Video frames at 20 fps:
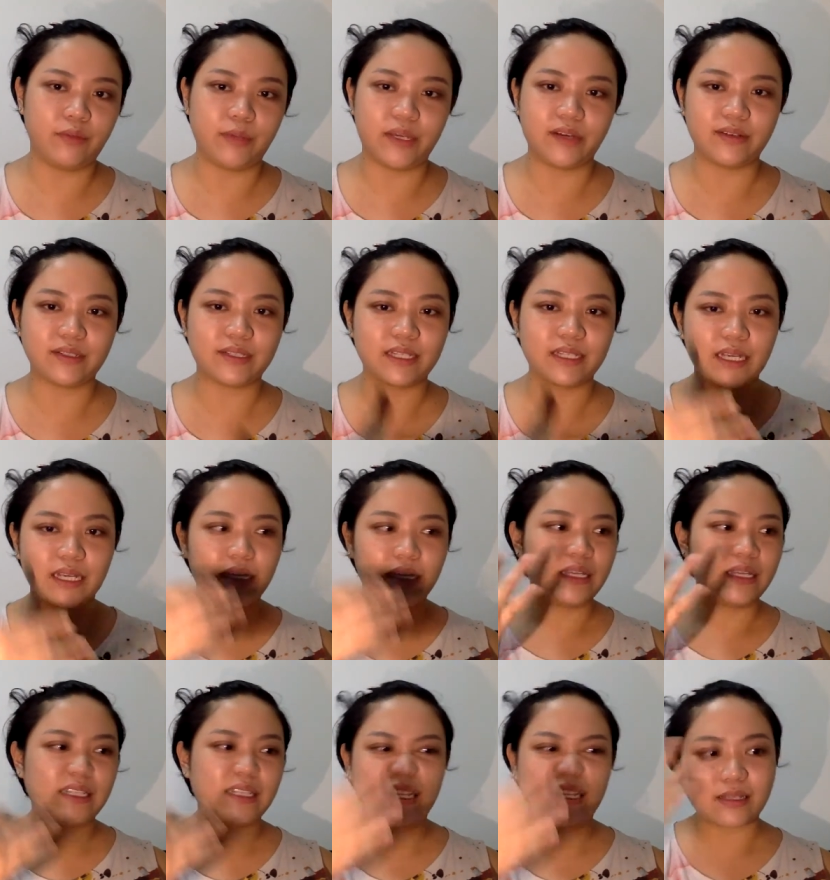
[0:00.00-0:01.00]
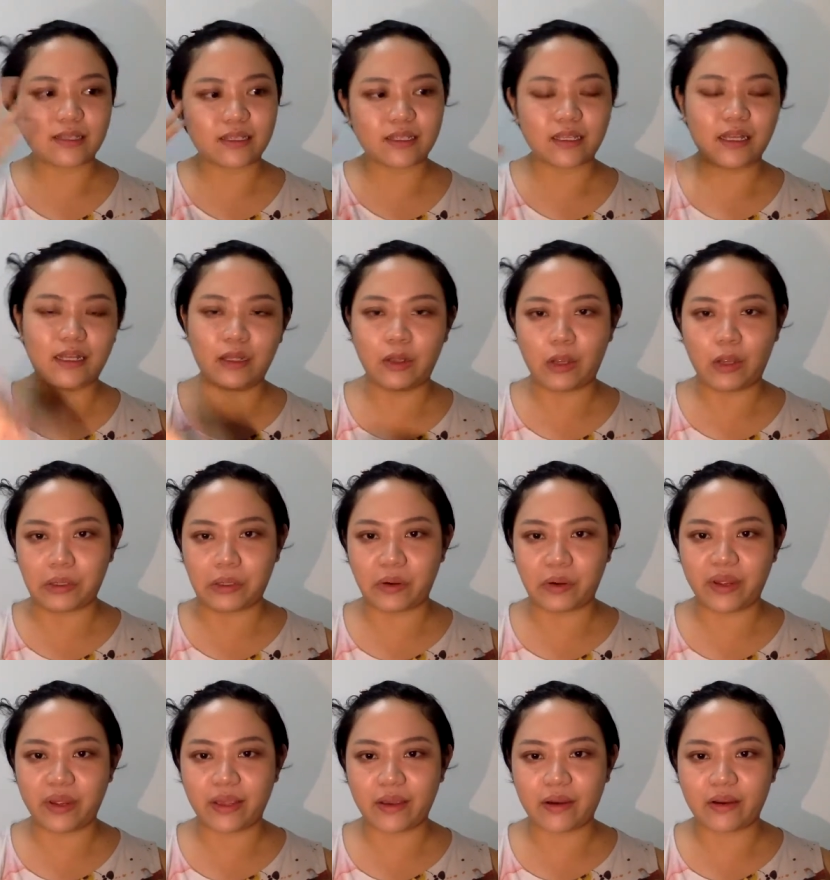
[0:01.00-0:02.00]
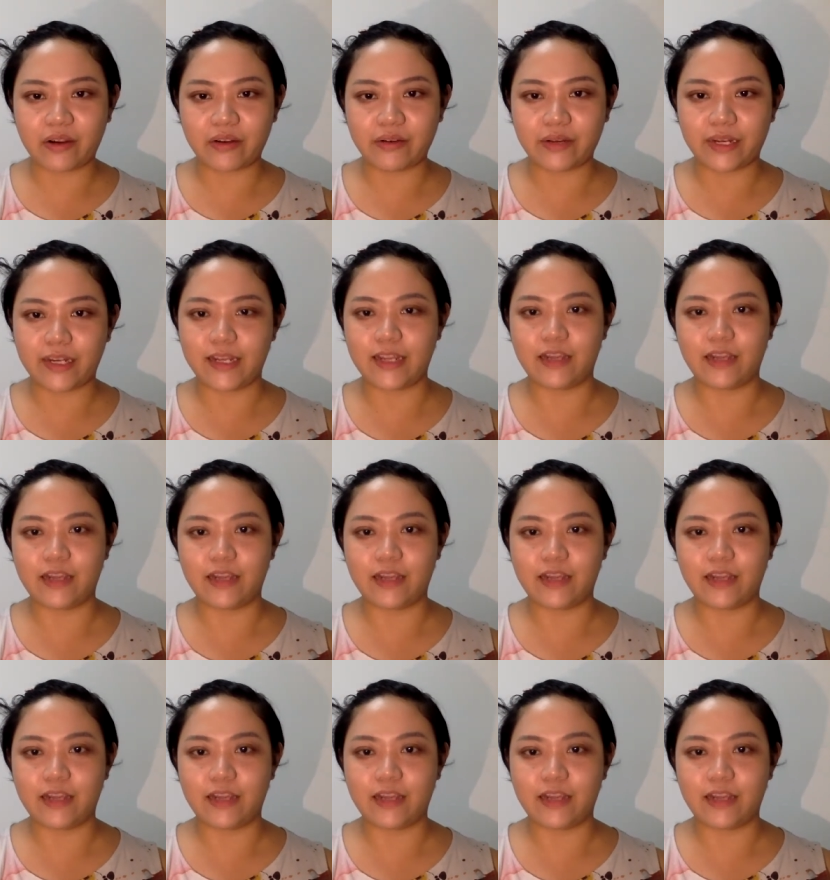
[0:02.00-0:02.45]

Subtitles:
because there's a lot going on already.